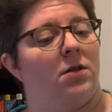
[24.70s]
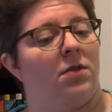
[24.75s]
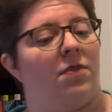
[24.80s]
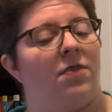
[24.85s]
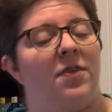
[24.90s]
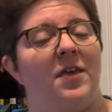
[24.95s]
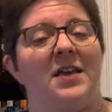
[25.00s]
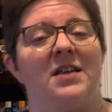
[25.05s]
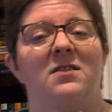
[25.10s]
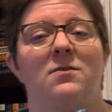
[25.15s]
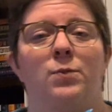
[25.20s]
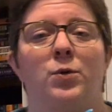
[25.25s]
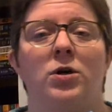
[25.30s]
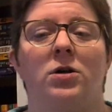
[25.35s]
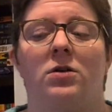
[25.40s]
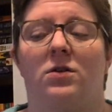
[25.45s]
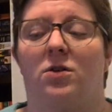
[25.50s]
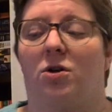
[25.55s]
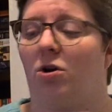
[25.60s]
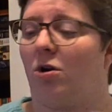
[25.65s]
These
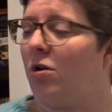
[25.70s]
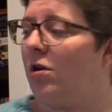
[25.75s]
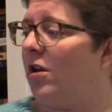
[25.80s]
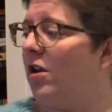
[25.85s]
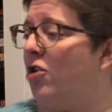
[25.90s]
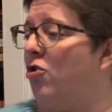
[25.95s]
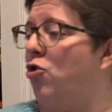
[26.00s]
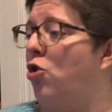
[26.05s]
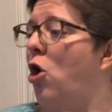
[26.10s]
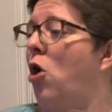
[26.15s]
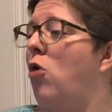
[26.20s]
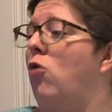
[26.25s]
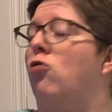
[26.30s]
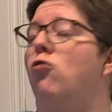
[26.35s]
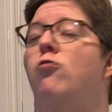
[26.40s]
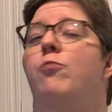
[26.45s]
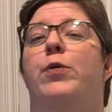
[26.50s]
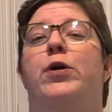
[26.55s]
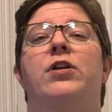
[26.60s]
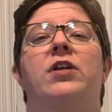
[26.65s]
books are in
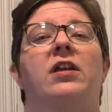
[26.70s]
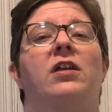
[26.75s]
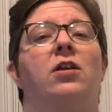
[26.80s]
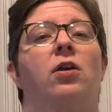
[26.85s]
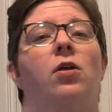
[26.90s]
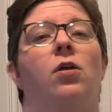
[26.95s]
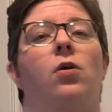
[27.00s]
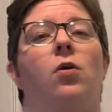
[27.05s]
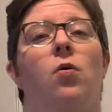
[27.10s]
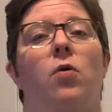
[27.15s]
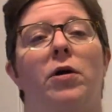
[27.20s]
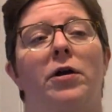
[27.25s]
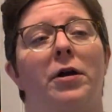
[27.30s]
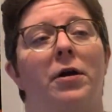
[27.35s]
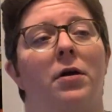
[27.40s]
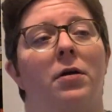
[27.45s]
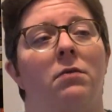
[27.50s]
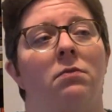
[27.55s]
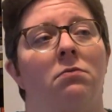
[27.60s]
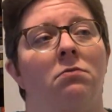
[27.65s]
no particular
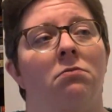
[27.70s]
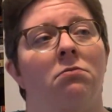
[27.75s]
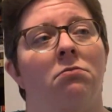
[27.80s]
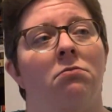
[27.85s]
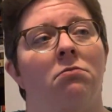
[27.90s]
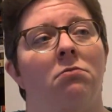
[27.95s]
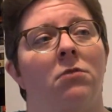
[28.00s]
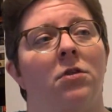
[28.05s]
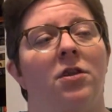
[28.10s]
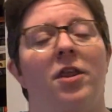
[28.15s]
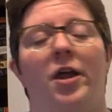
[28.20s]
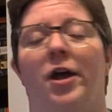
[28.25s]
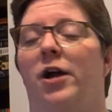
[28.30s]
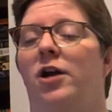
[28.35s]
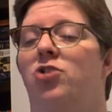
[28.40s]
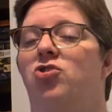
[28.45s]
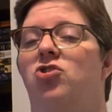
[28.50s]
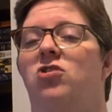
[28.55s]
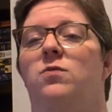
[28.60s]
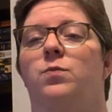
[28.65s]
order.
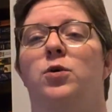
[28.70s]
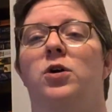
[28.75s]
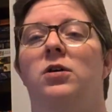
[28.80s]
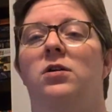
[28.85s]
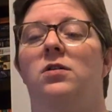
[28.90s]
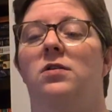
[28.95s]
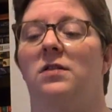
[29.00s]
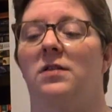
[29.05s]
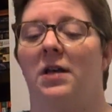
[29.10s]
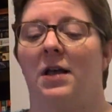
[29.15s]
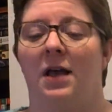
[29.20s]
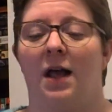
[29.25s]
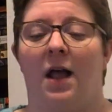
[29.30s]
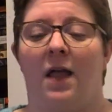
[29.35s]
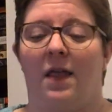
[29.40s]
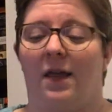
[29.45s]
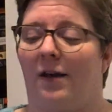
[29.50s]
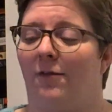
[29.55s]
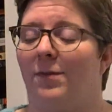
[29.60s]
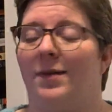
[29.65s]
They're just books
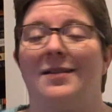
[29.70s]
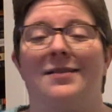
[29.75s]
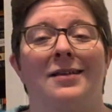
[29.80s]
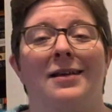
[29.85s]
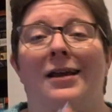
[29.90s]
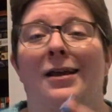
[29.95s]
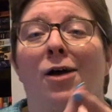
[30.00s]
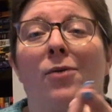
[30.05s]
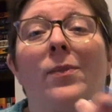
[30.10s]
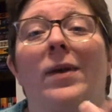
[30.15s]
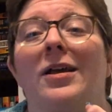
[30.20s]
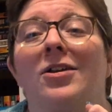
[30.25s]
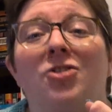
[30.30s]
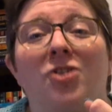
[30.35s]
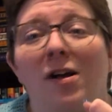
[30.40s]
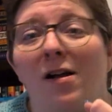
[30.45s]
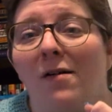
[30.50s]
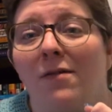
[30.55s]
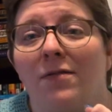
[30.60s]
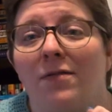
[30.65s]
that have been sitting on my
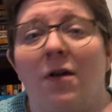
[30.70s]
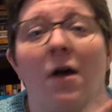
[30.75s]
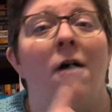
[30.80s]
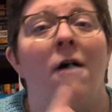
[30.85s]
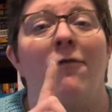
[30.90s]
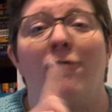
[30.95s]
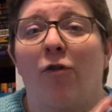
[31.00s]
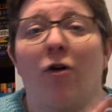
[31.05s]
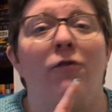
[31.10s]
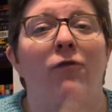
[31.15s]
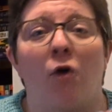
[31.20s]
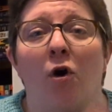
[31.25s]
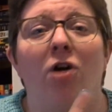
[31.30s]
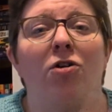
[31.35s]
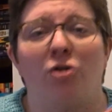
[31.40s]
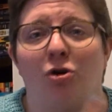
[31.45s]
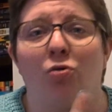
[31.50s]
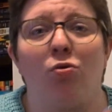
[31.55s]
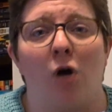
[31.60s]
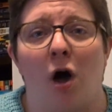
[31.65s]
shelves for far
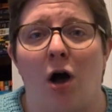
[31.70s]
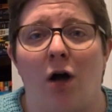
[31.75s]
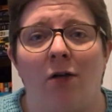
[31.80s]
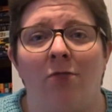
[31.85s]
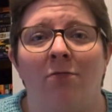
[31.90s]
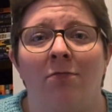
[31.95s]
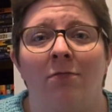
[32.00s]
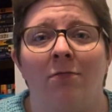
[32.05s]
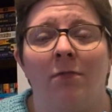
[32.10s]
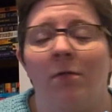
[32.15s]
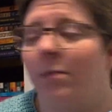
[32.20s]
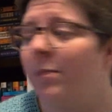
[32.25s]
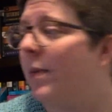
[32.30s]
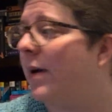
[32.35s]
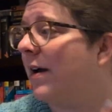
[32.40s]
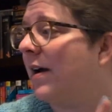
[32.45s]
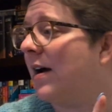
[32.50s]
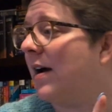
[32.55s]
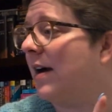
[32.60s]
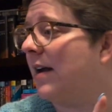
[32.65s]
too long
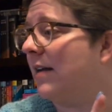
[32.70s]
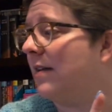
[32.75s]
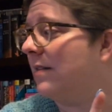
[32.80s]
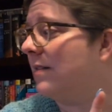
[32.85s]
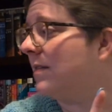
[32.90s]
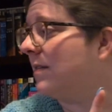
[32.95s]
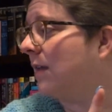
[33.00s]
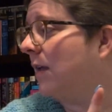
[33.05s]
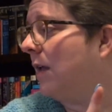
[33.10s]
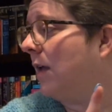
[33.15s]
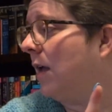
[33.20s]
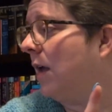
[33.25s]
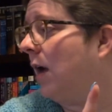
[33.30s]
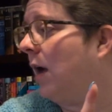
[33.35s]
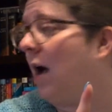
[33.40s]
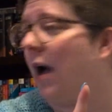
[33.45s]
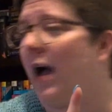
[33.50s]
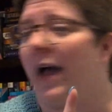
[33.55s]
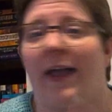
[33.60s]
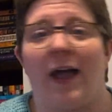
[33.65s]
because
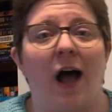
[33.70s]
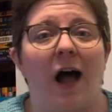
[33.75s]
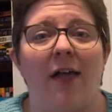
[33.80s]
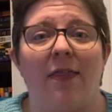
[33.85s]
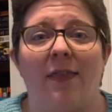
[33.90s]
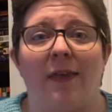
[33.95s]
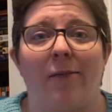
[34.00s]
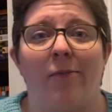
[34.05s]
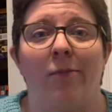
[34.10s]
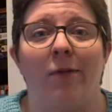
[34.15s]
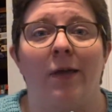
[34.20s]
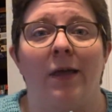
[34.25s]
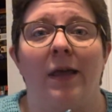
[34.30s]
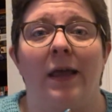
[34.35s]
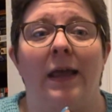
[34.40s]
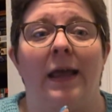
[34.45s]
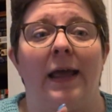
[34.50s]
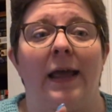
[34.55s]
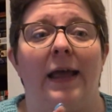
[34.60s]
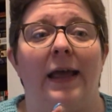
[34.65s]
I got them
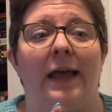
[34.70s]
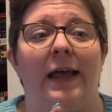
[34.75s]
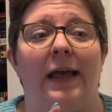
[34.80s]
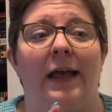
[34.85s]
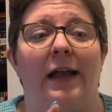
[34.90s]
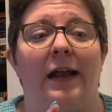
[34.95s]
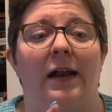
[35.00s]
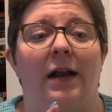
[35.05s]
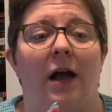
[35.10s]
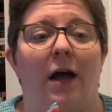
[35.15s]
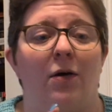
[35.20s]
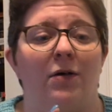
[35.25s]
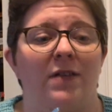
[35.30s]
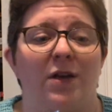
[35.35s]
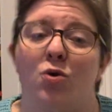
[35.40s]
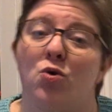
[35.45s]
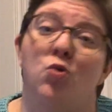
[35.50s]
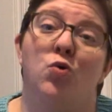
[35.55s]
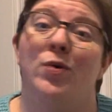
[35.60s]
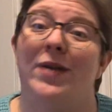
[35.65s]
and I was
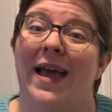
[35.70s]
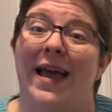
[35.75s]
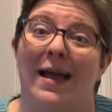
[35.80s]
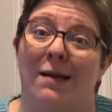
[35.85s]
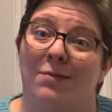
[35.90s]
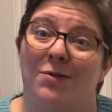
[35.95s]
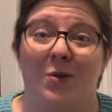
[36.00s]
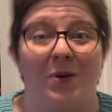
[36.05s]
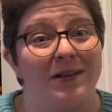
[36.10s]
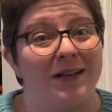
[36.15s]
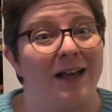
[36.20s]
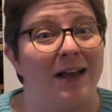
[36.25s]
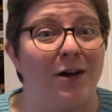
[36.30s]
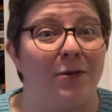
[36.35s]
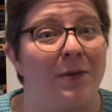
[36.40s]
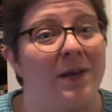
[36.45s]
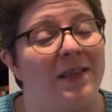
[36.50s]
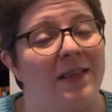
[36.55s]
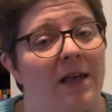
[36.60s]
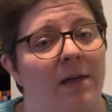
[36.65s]
like, ooh, yay, I'm so excited
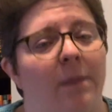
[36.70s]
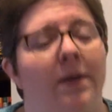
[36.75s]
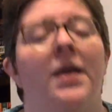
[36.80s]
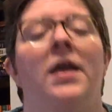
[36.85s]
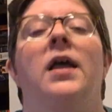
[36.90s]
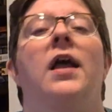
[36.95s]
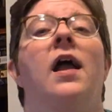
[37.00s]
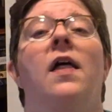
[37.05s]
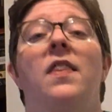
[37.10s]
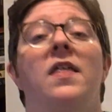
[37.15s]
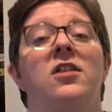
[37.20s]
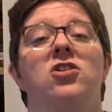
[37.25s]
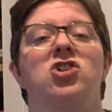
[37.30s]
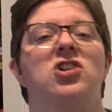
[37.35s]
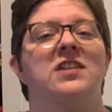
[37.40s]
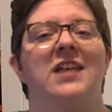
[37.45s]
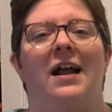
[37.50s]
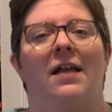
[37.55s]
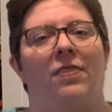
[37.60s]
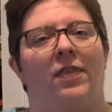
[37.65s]
to read them. And then
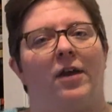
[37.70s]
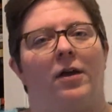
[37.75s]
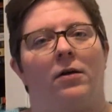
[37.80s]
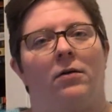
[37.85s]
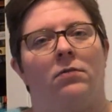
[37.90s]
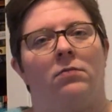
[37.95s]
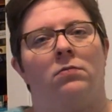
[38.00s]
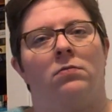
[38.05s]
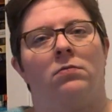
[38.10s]
just sat there.